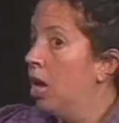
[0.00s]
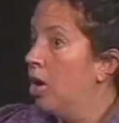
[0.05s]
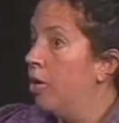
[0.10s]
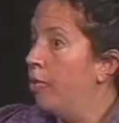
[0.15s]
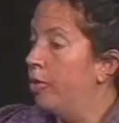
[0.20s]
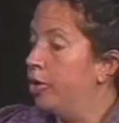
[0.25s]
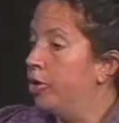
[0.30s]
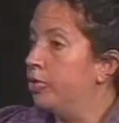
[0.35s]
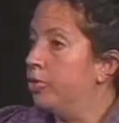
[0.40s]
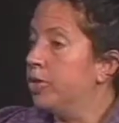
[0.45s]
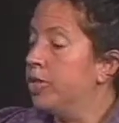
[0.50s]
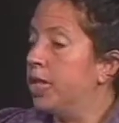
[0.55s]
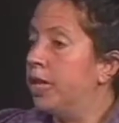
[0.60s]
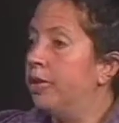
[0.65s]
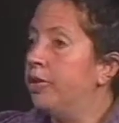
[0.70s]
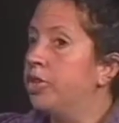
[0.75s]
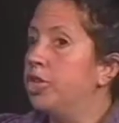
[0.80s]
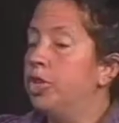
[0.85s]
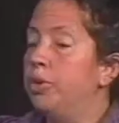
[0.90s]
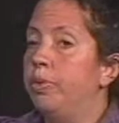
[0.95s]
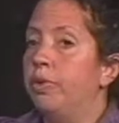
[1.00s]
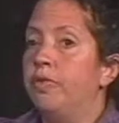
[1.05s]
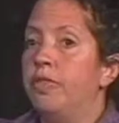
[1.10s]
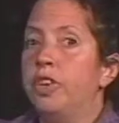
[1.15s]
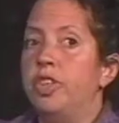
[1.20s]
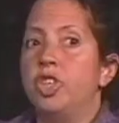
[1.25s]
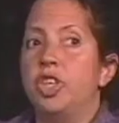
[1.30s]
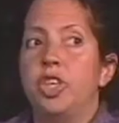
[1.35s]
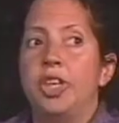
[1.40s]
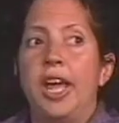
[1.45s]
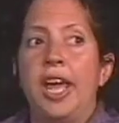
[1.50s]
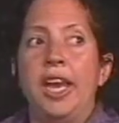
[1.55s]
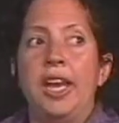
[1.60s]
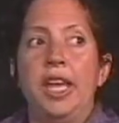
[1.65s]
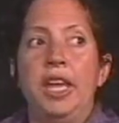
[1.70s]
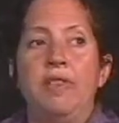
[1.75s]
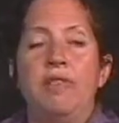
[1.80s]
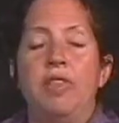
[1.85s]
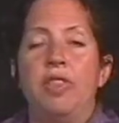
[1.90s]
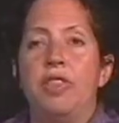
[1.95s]
which was under supervision, and
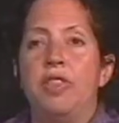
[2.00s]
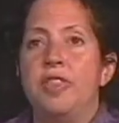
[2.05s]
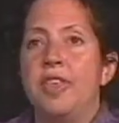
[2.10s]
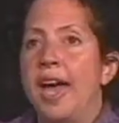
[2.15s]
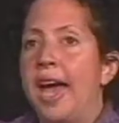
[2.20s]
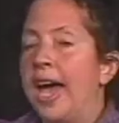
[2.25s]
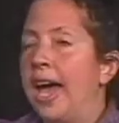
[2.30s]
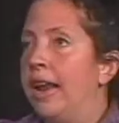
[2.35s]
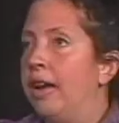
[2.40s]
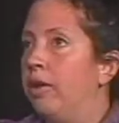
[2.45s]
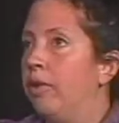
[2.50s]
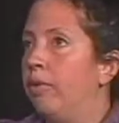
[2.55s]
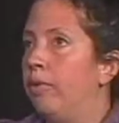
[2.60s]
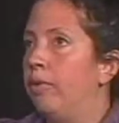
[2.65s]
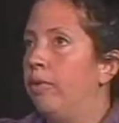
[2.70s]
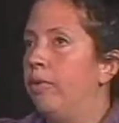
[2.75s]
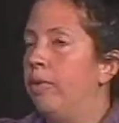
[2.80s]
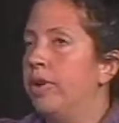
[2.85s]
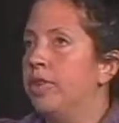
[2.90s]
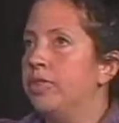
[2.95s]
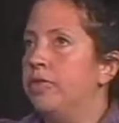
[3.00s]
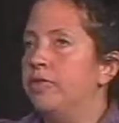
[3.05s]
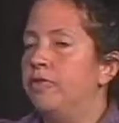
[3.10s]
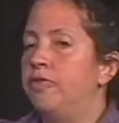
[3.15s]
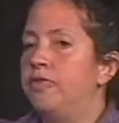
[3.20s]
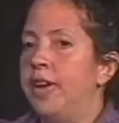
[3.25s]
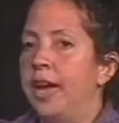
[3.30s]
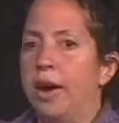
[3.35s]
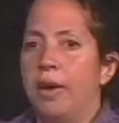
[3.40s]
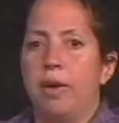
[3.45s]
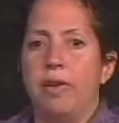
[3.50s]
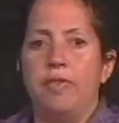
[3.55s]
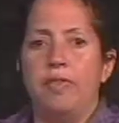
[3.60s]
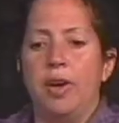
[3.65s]
even that was very,